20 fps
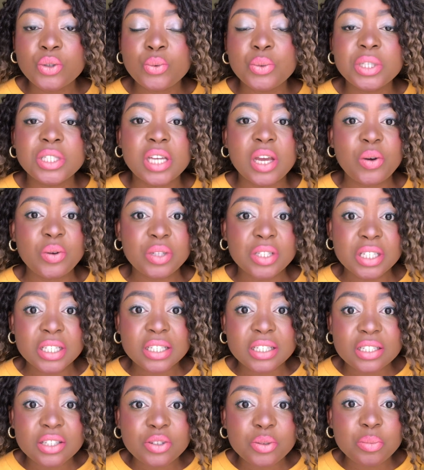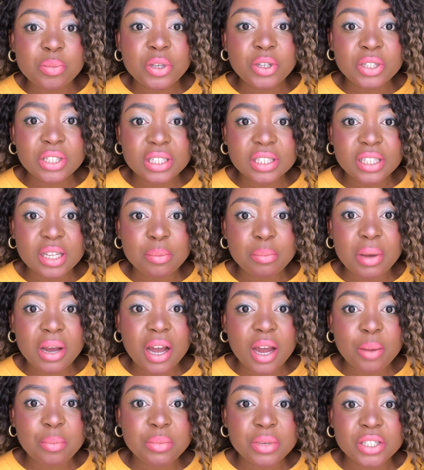which I was distributing the
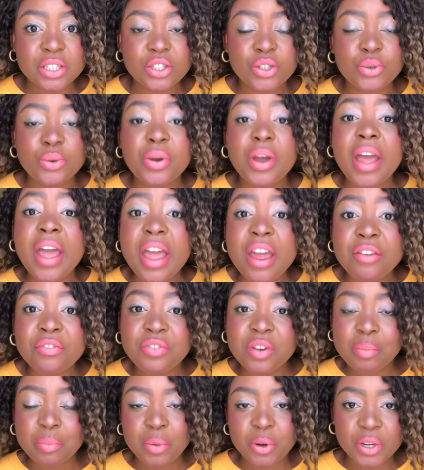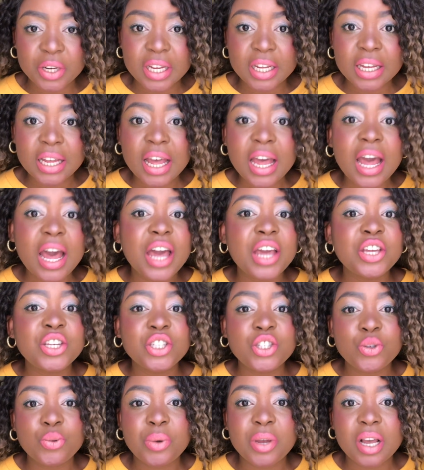mahamris to every morning. I
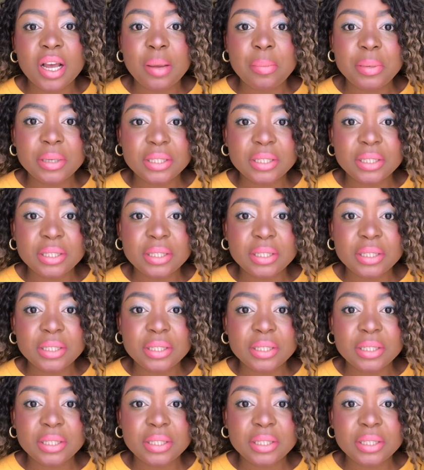used to wake up